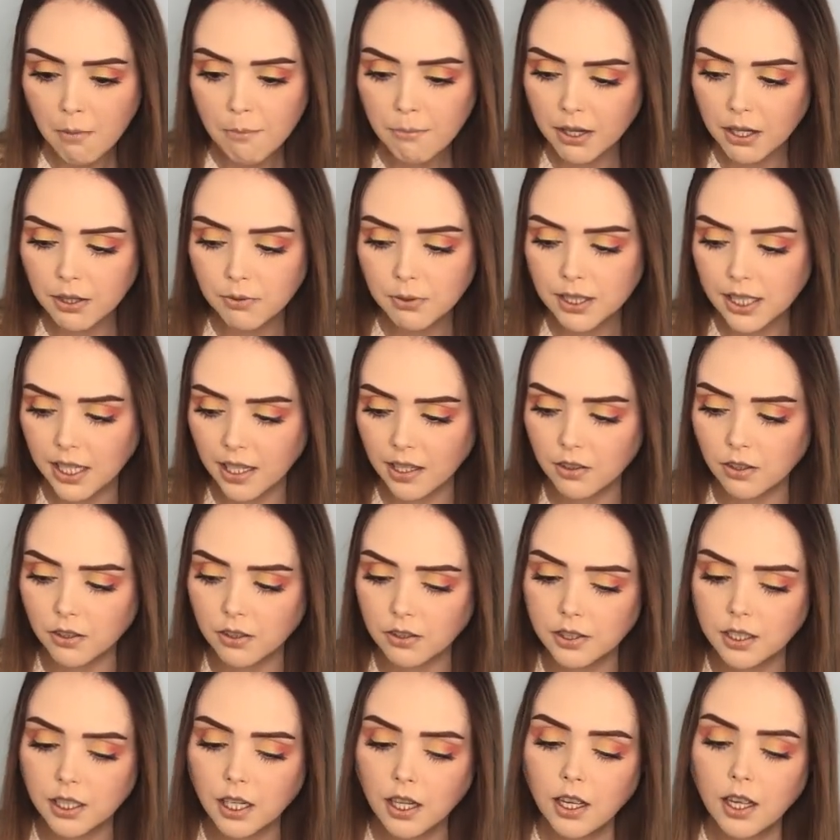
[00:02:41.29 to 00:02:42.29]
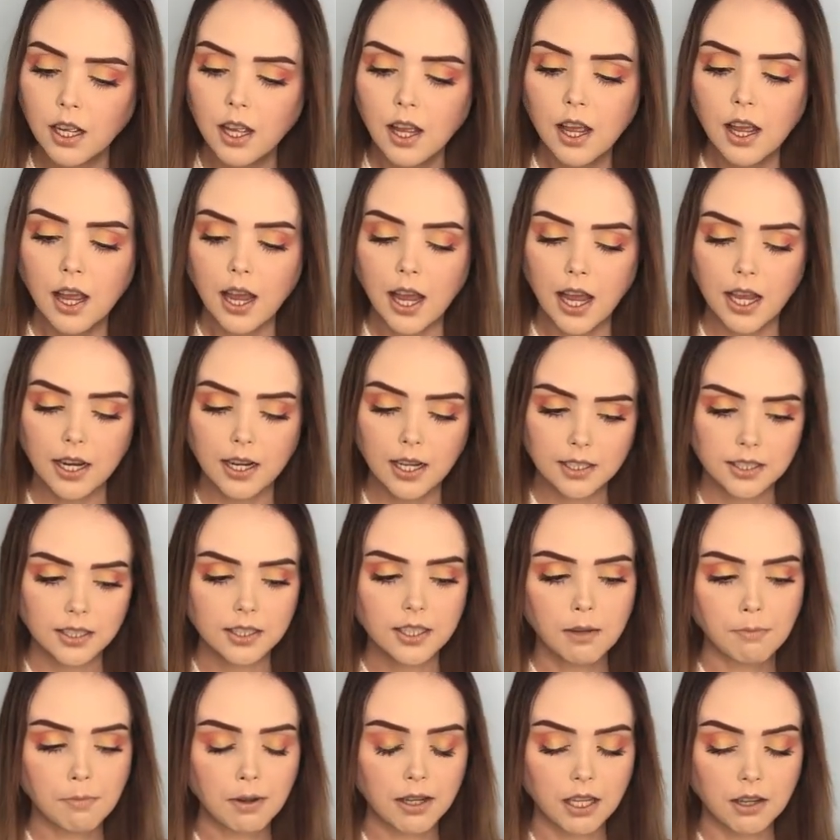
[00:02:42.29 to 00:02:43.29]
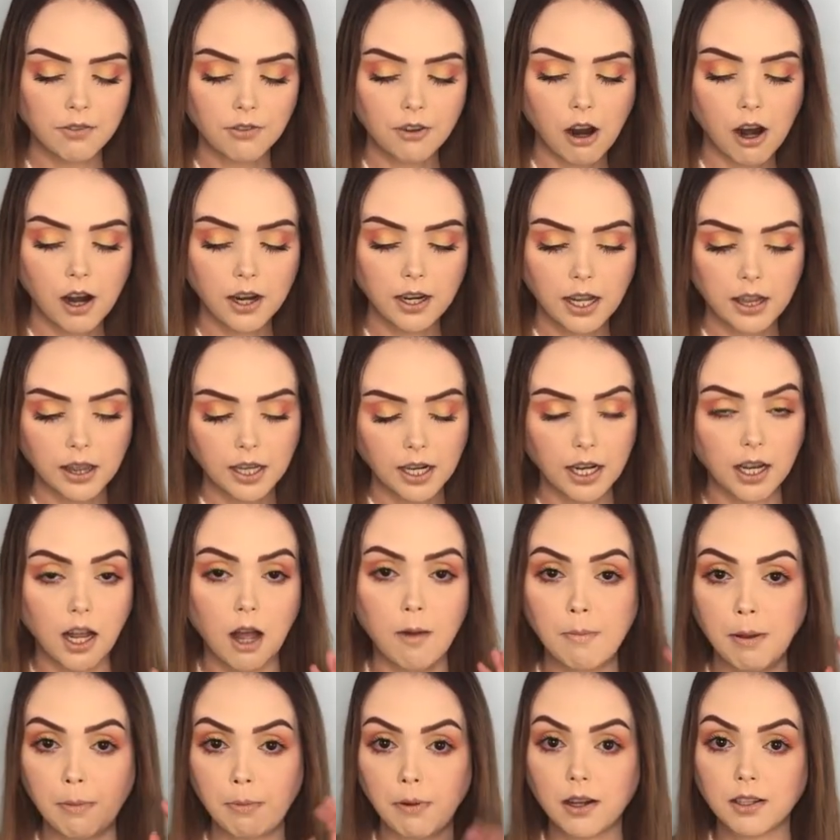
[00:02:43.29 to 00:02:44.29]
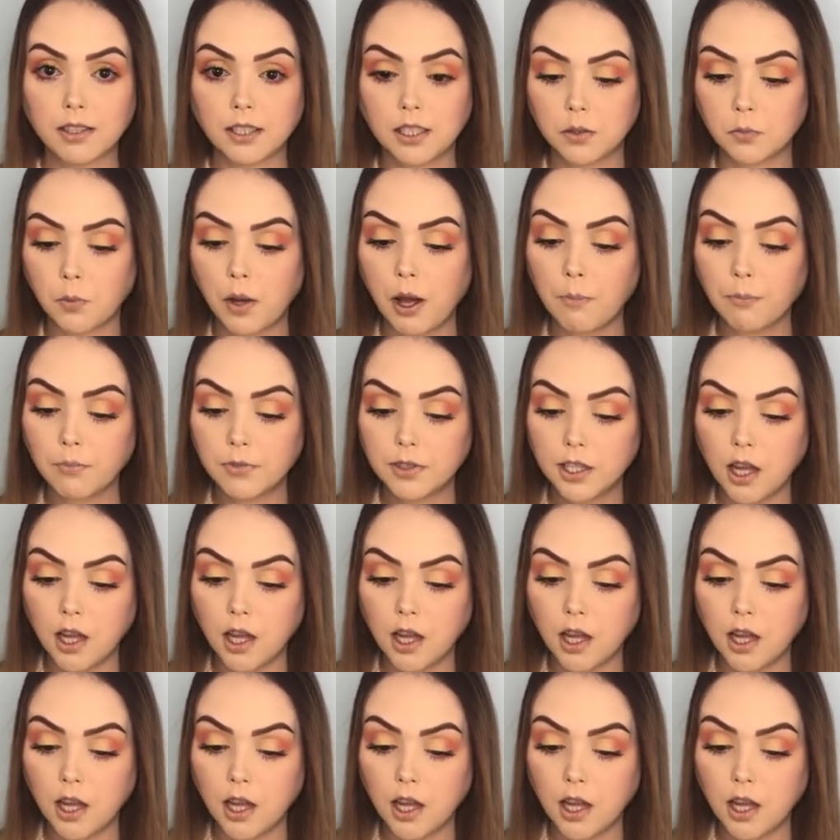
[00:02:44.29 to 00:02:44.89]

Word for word: But it was handled and I did get my gift card, and then I got my box as well.